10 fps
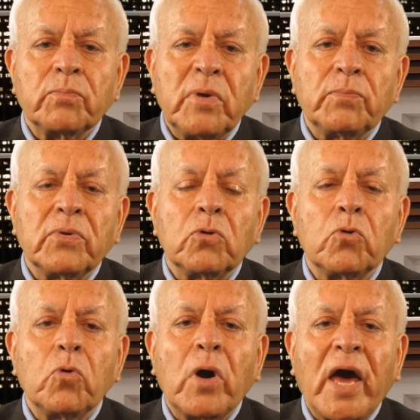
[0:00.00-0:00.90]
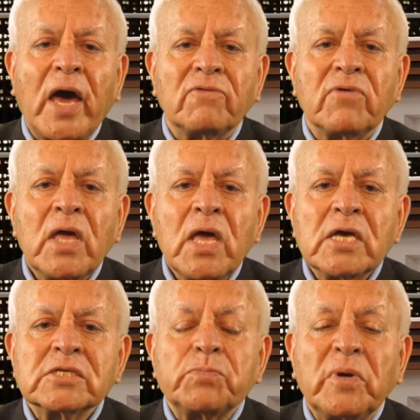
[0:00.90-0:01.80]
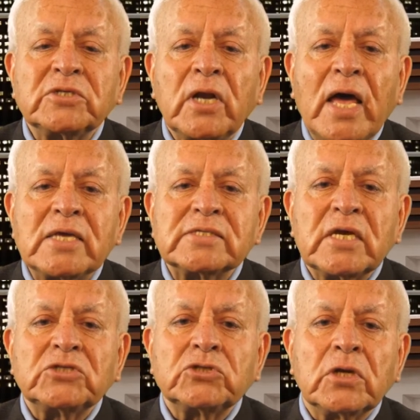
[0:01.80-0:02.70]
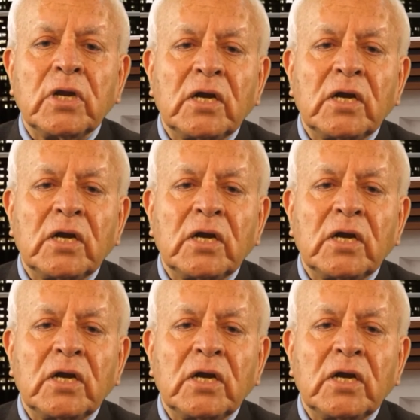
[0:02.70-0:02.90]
people who have specialization